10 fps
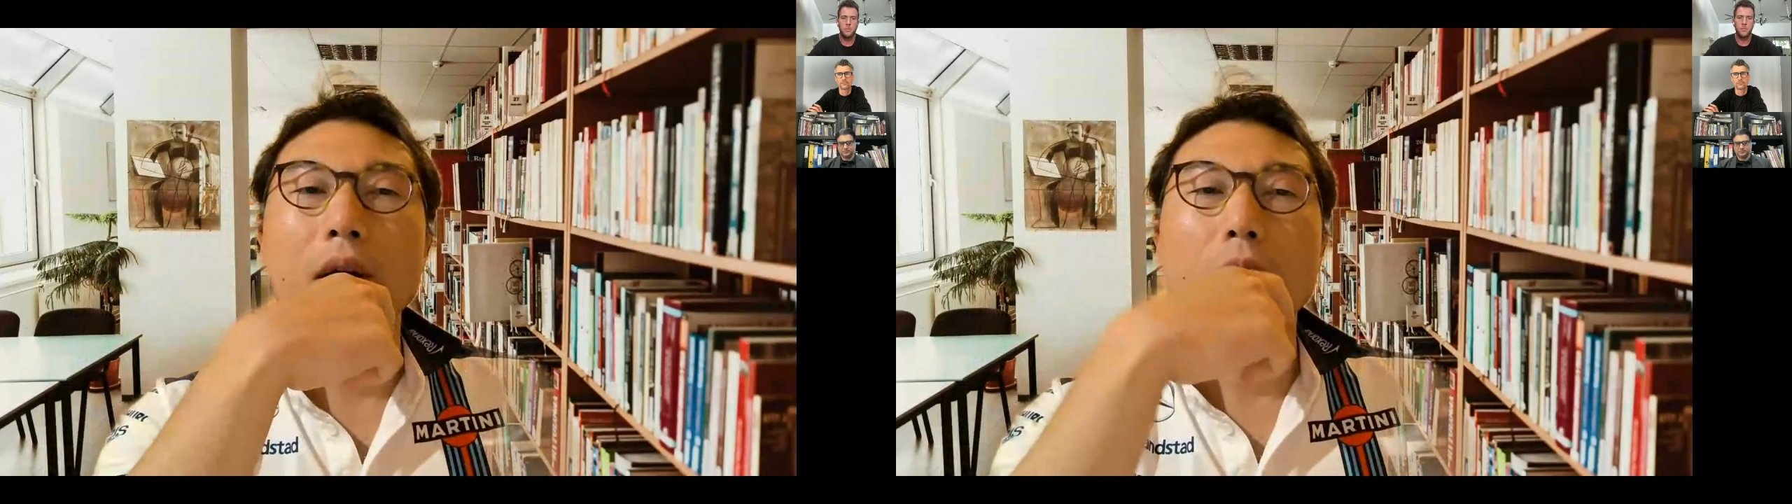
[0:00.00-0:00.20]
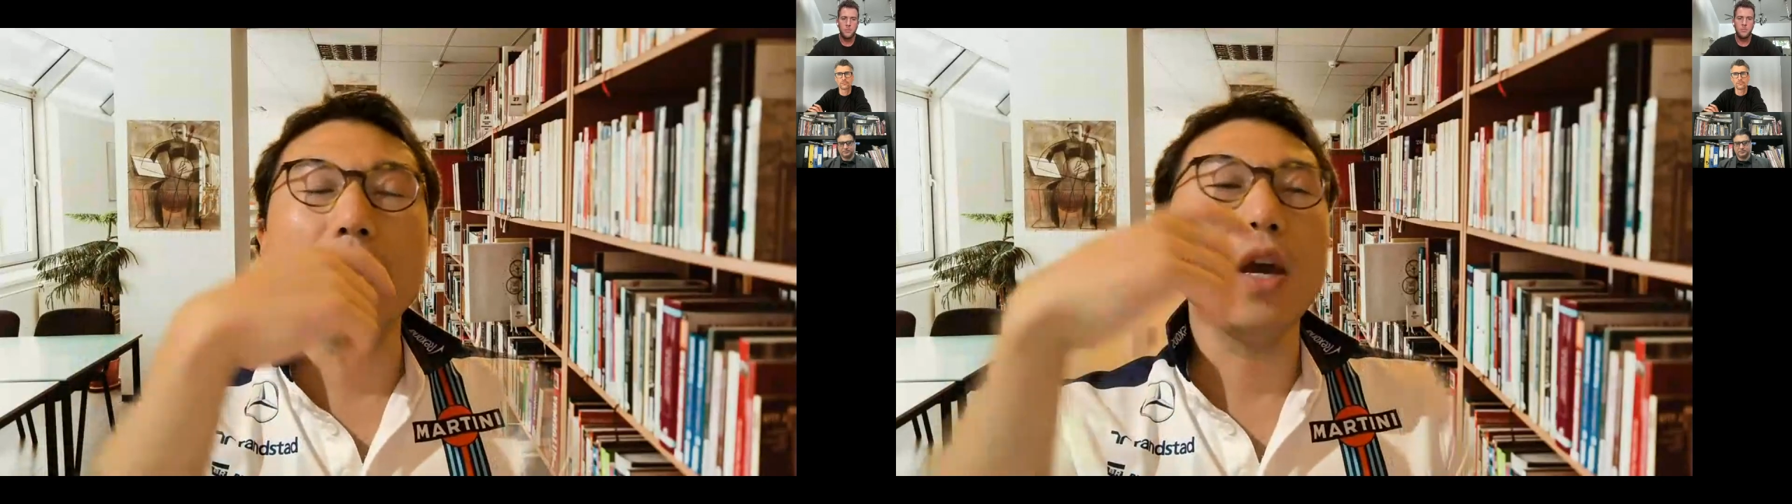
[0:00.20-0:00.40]

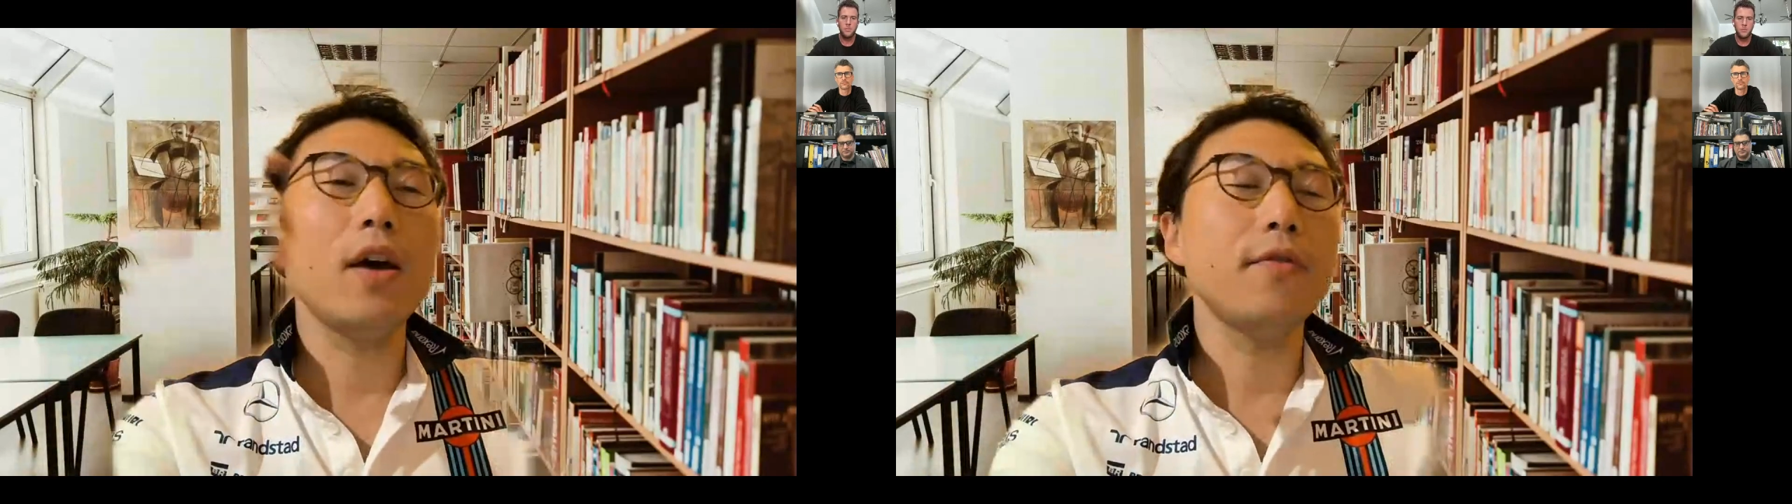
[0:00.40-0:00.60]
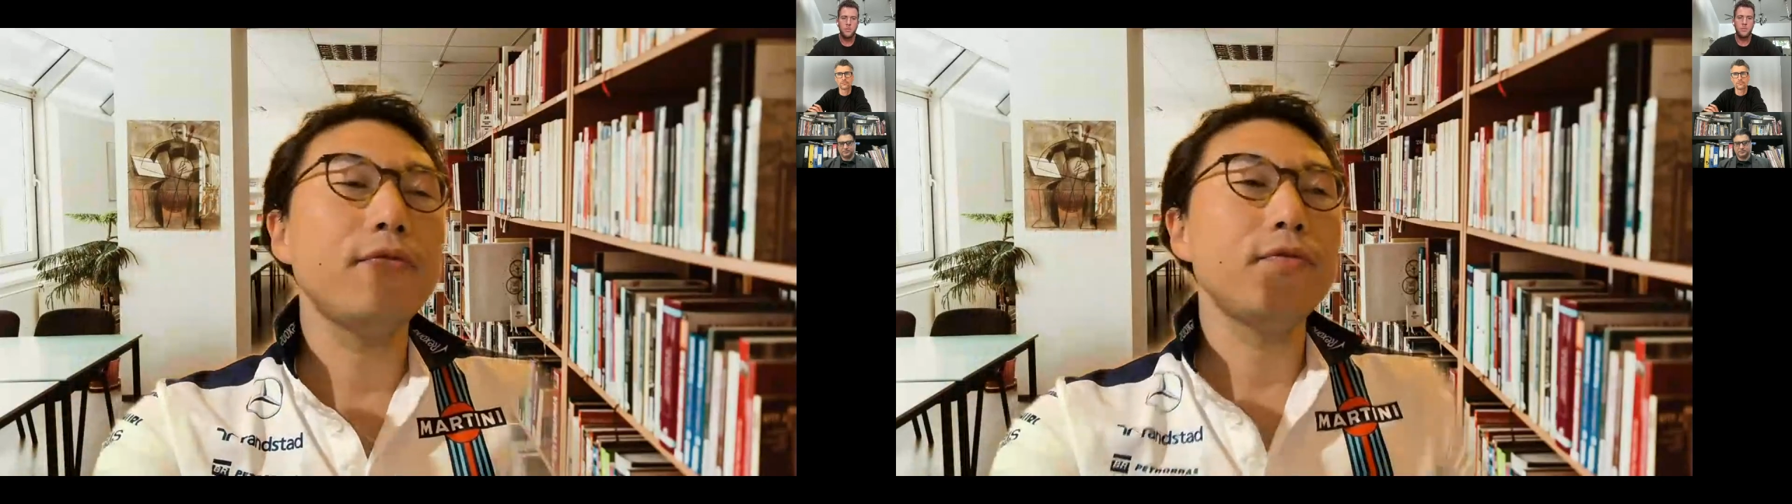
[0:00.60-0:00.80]
We
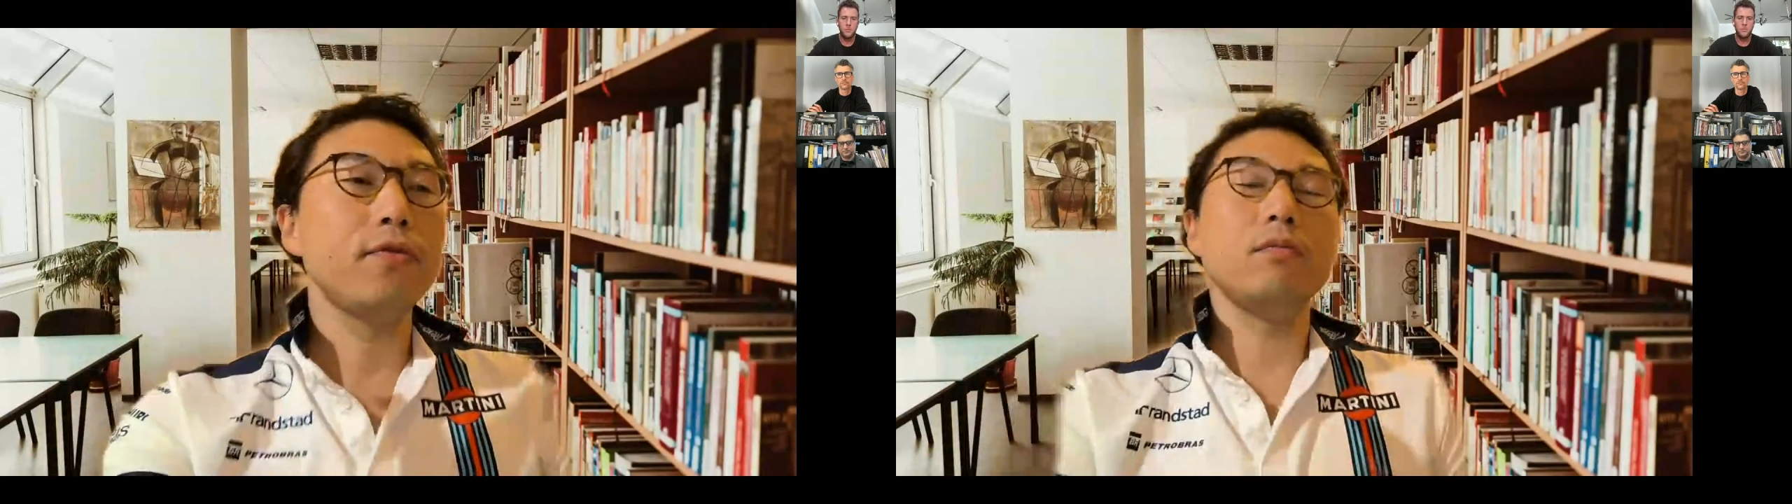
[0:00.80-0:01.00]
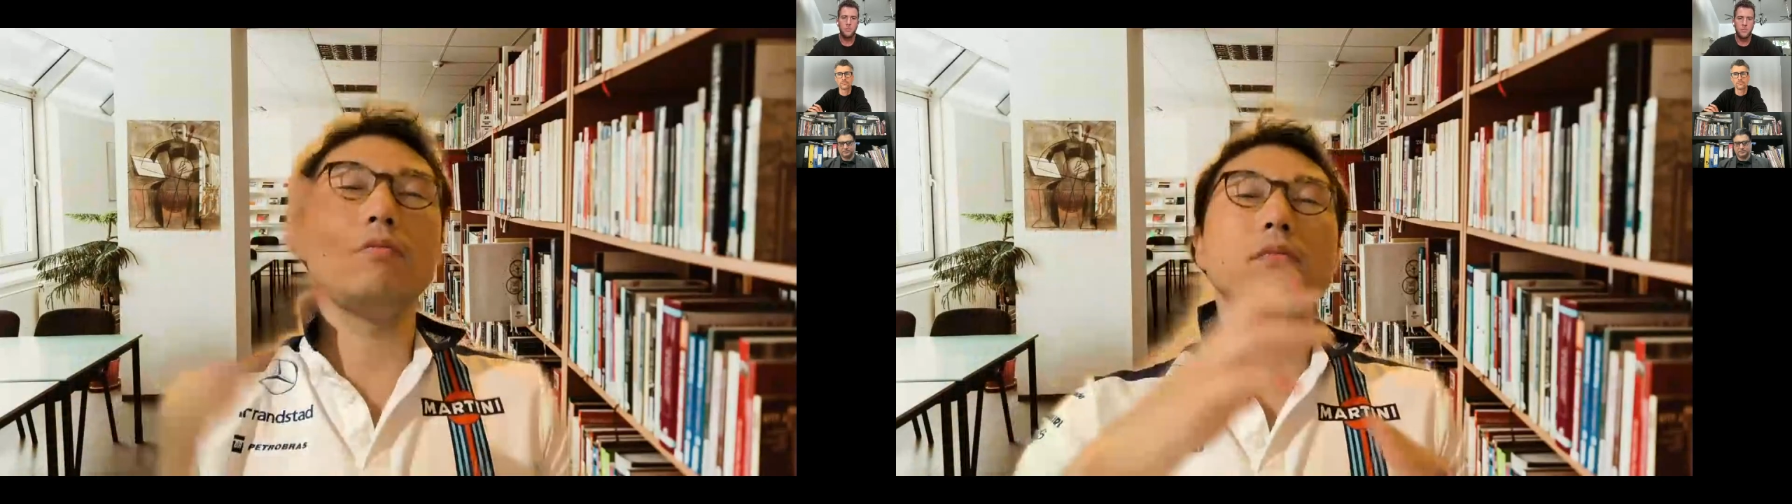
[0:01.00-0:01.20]
have
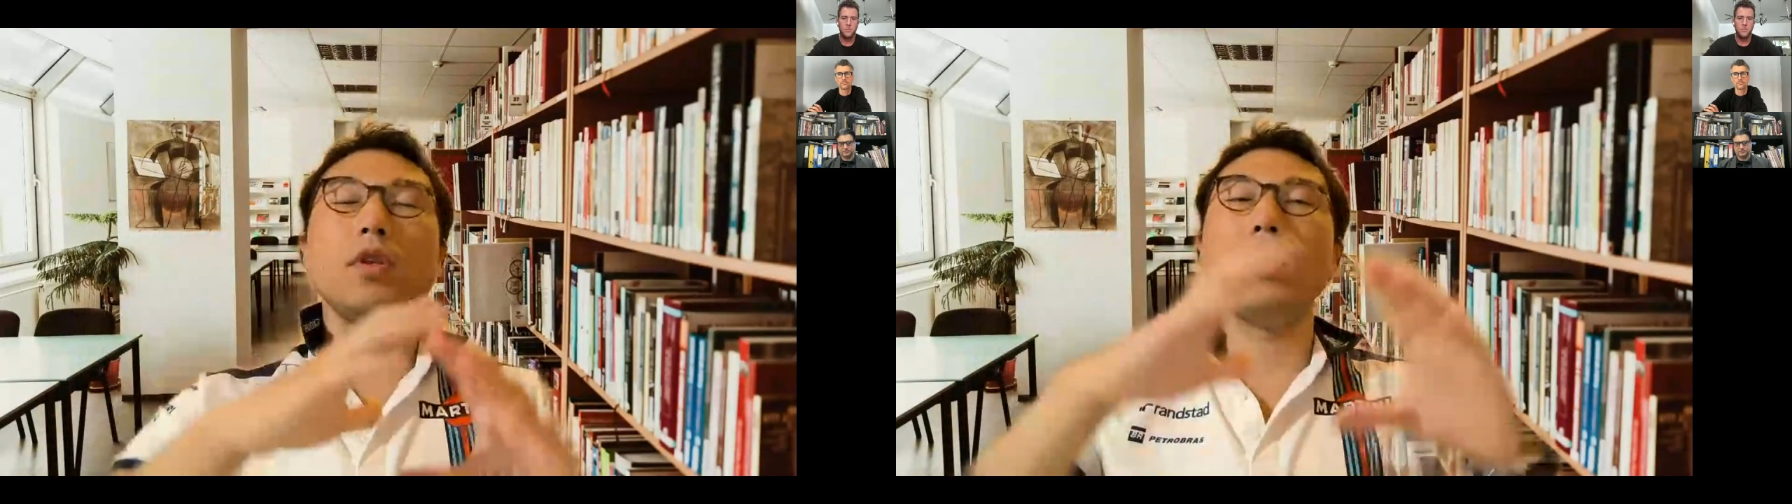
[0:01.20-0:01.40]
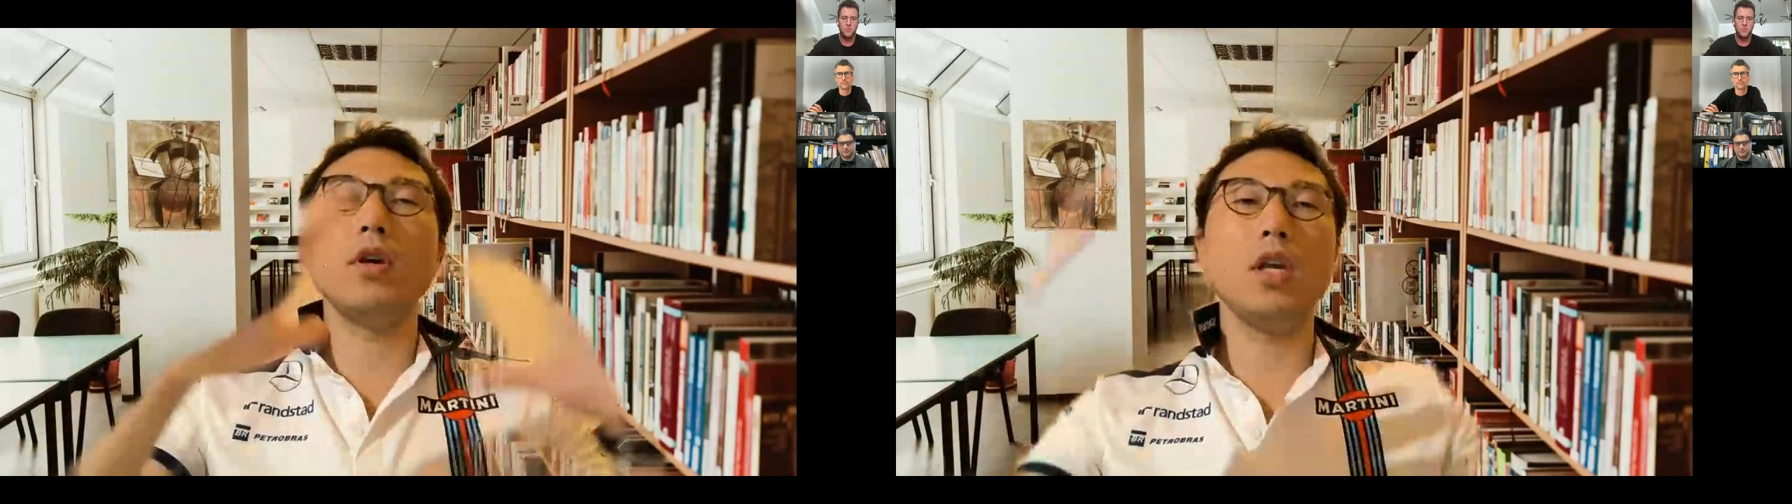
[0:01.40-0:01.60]

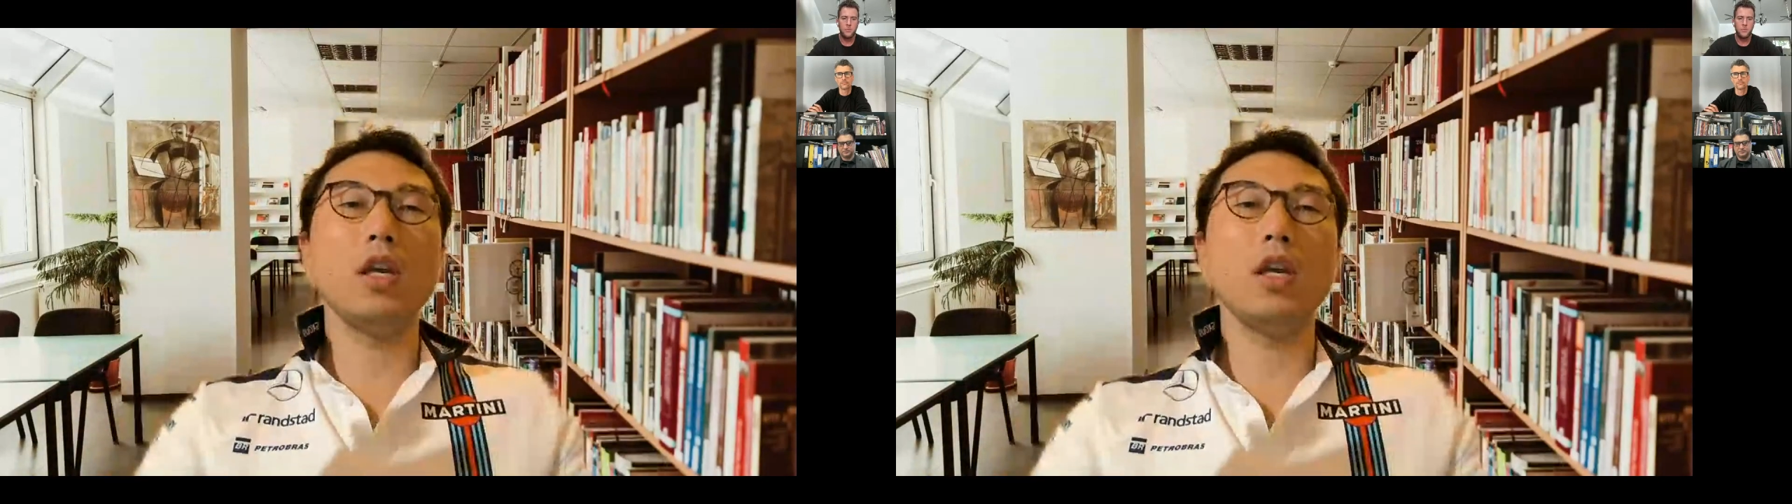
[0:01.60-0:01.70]
30